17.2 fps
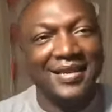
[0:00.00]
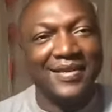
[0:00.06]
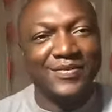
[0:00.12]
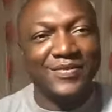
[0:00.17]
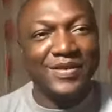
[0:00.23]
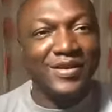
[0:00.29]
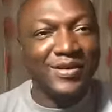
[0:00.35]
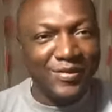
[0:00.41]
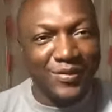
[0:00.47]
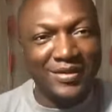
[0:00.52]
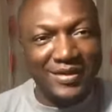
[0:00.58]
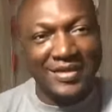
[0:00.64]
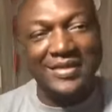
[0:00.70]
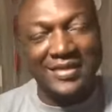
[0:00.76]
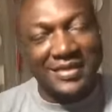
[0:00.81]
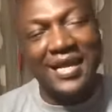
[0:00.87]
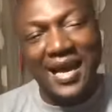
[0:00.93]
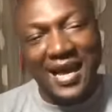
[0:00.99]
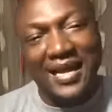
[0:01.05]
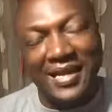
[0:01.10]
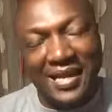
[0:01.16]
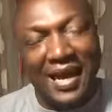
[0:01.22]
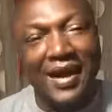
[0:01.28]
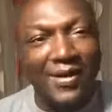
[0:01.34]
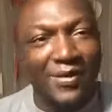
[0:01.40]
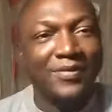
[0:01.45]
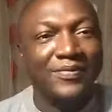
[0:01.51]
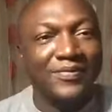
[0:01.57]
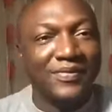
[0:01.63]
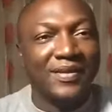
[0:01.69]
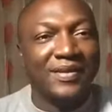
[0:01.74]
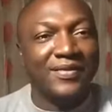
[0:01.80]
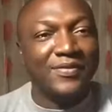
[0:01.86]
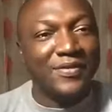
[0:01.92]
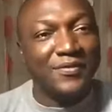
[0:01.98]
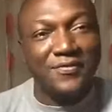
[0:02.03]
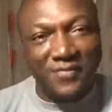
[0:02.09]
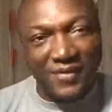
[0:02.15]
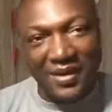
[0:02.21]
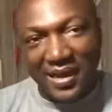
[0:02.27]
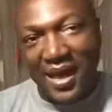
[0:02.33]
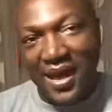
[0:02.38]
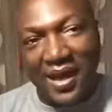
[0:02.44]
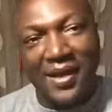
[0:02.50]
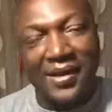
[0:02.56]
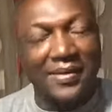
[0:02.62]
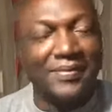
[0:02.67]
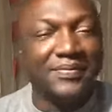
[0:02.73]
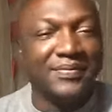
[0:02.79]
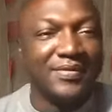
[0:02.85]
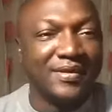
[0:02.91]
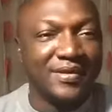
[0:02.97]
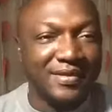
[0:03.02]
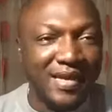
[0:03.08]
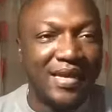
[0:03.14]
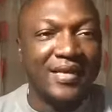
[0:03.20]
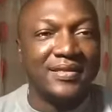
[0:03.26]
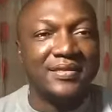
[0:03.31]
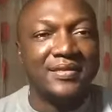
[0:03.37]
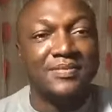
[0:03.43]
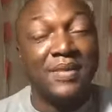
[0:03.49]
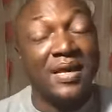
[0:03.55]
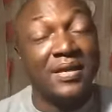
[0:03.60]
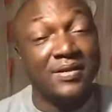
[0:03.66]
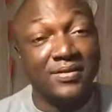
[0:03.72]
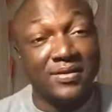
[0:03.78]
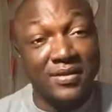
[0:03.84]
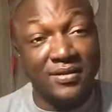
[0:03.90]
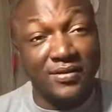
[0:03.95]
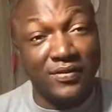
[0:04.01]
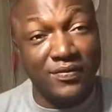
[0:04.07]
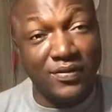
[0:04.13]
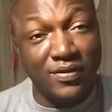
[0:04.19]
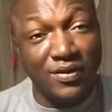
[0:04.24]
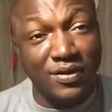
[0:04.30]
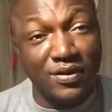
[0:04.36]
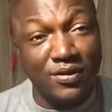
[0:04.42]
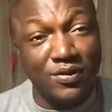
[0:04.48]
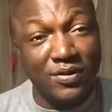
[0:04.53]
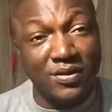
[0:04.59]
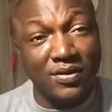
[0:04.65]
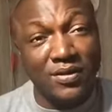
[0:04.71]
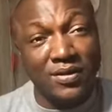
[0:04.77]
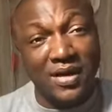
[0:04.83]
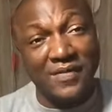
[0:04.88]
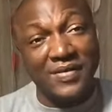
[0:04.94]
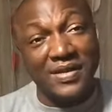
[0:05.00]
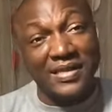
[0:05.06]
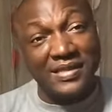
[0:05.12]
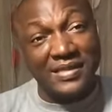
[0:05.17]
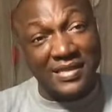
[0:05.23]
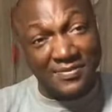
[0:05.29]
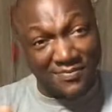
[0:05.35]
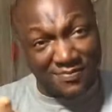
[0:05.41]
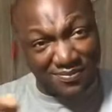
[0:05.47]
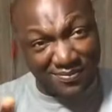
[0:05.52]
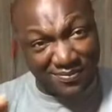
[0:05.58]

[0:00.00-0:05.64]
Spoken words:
We know this guy now. We feel yes, by the grace of God, you're going to have a tip.